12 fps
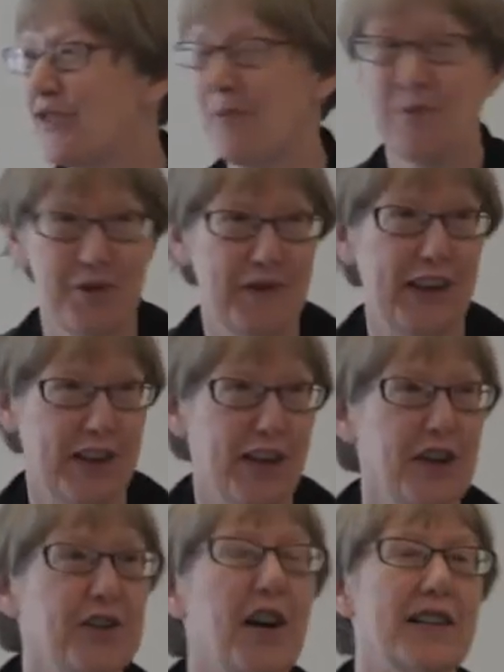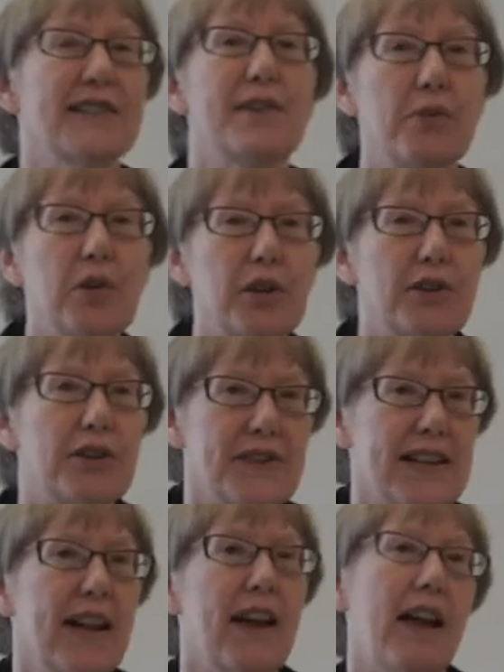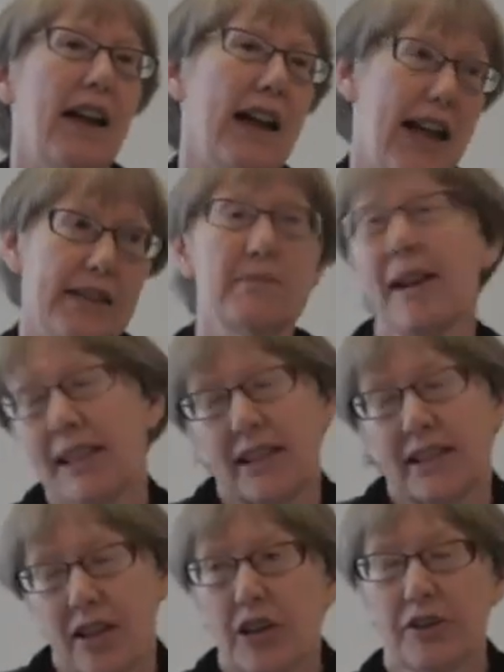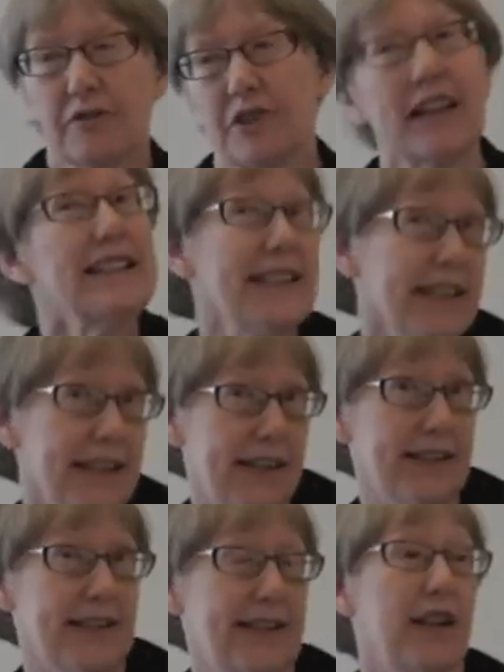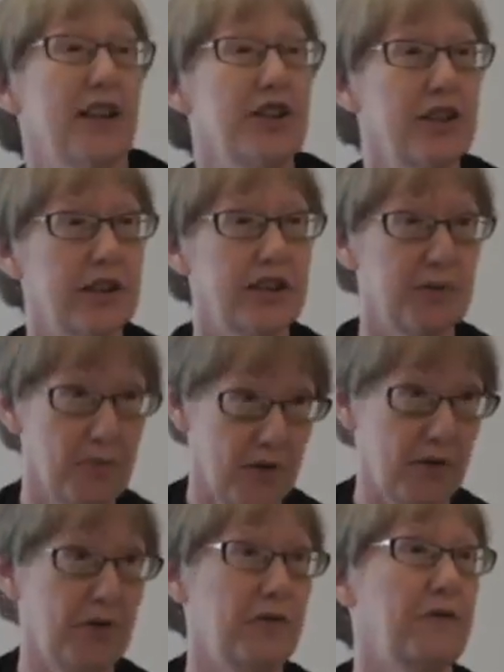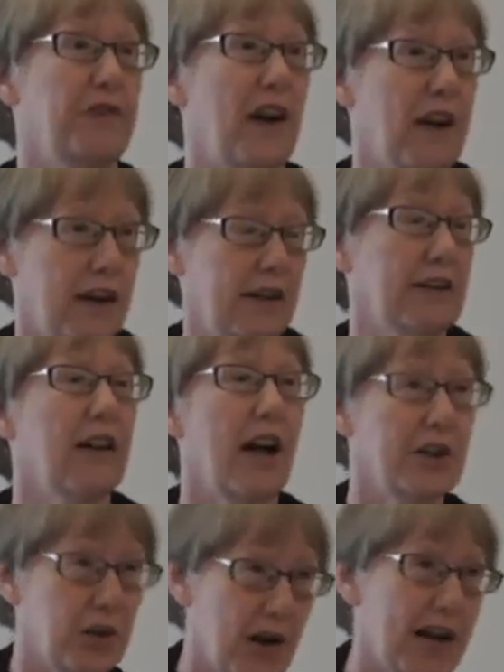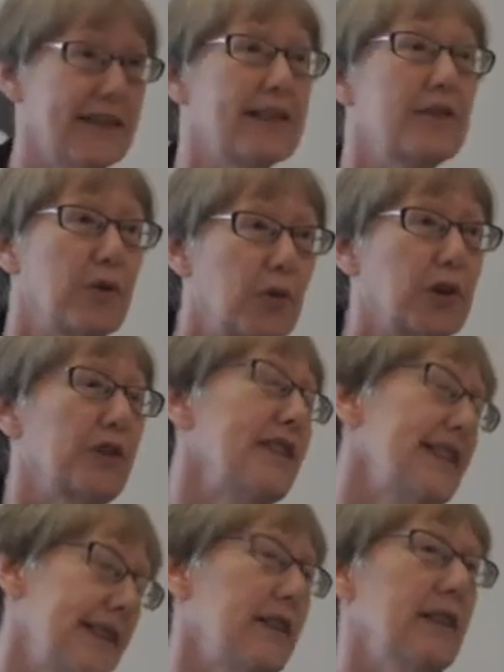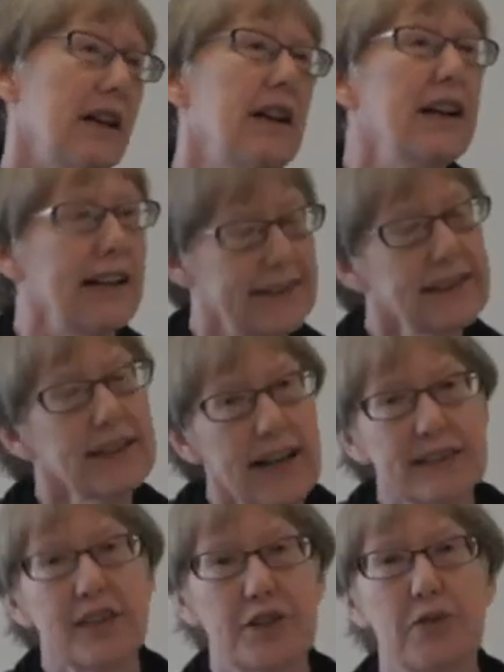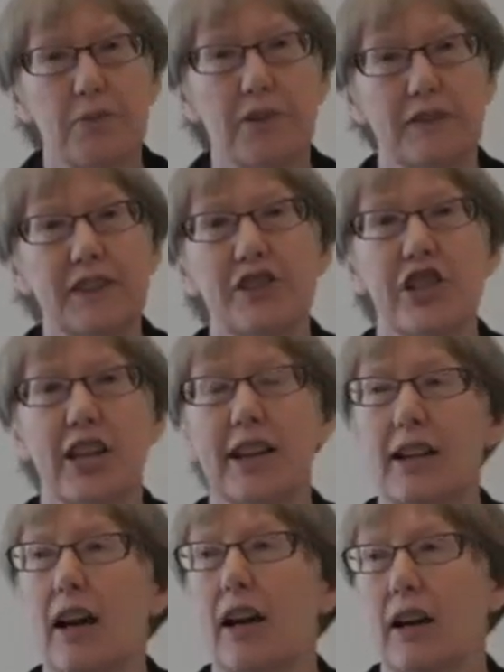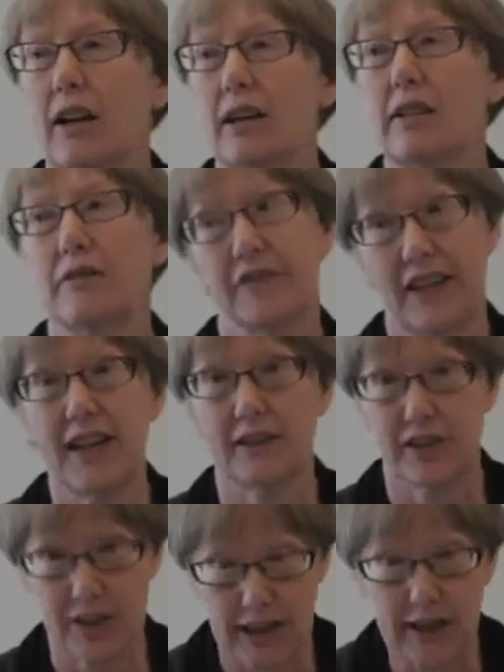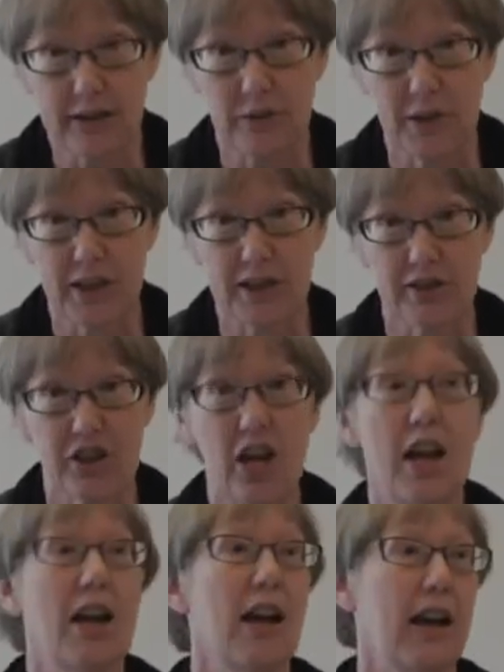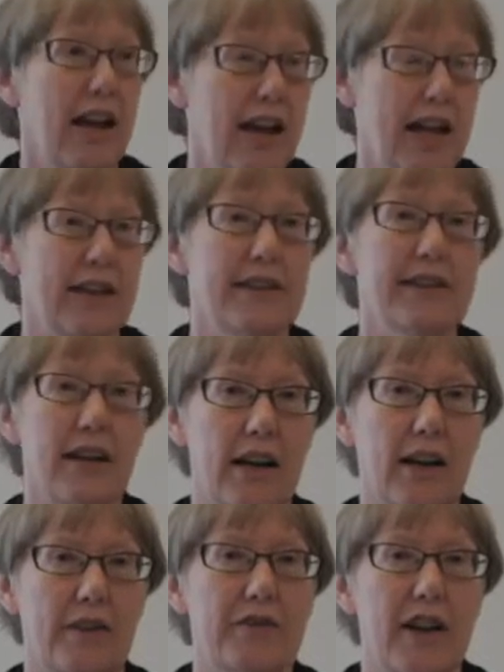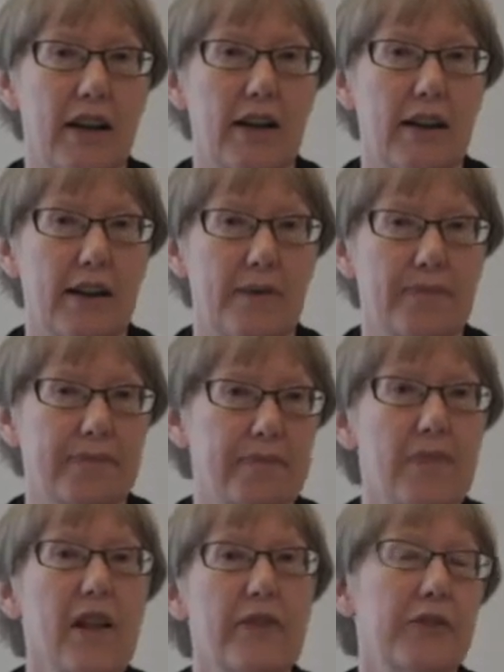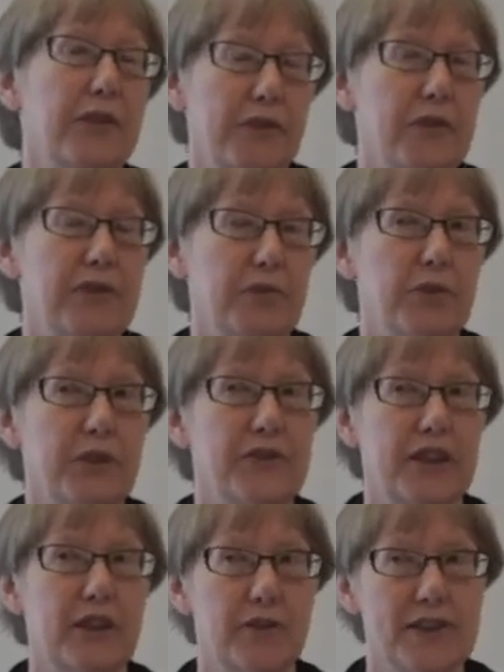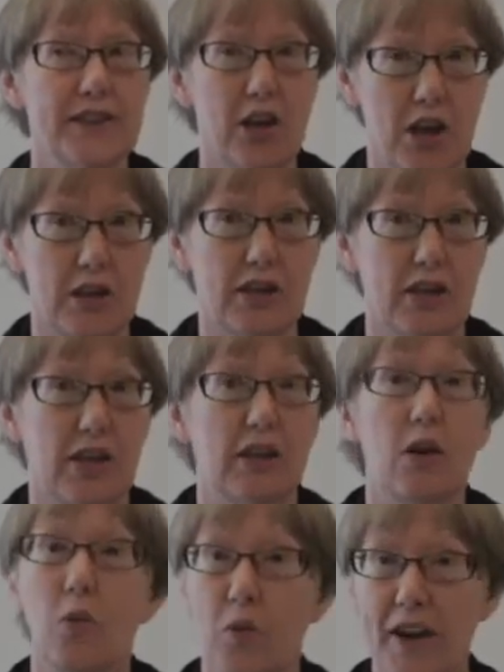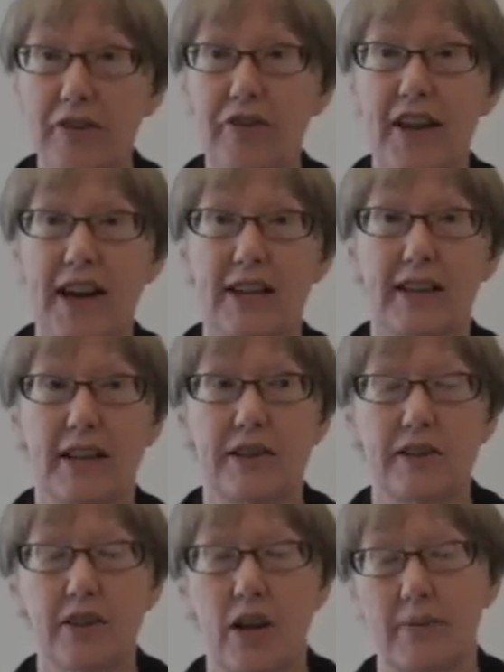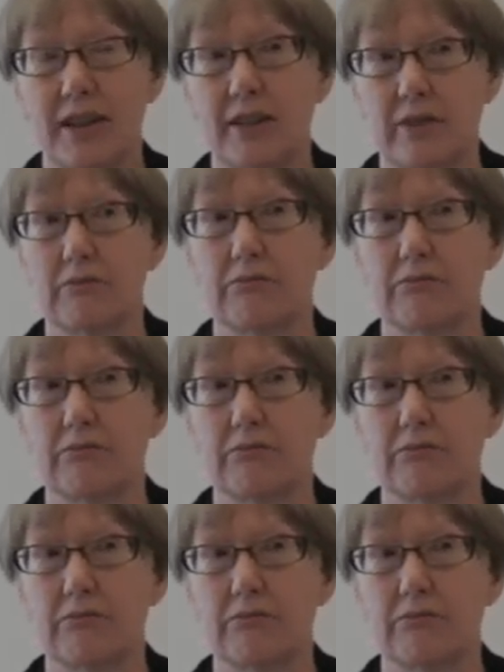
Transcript: from moving across the world and making it harder for ideas to, to move uh, across the world. It's, a, it's connected to a privileging of the English language and of um, the view of the world that goes along with that in dominant